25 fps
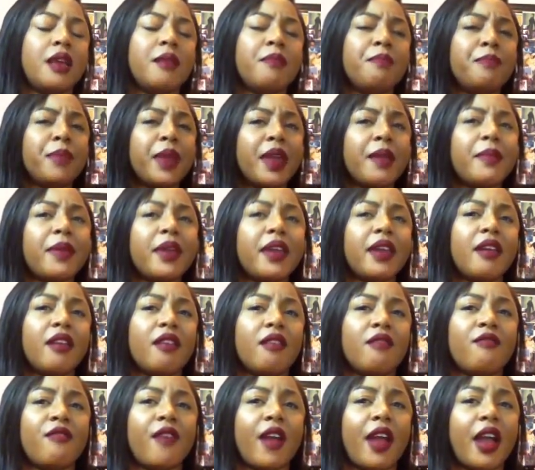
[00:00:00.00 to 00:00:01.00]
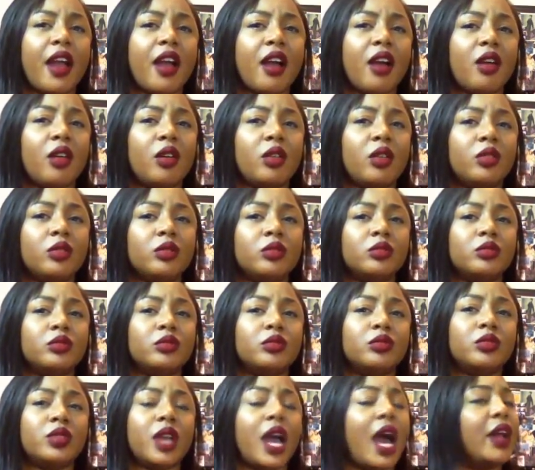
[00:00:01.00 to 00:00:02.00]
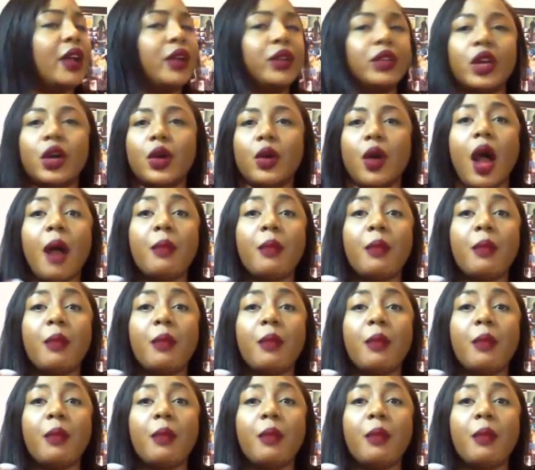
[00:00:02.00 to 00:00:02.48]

maybe around, I don't know.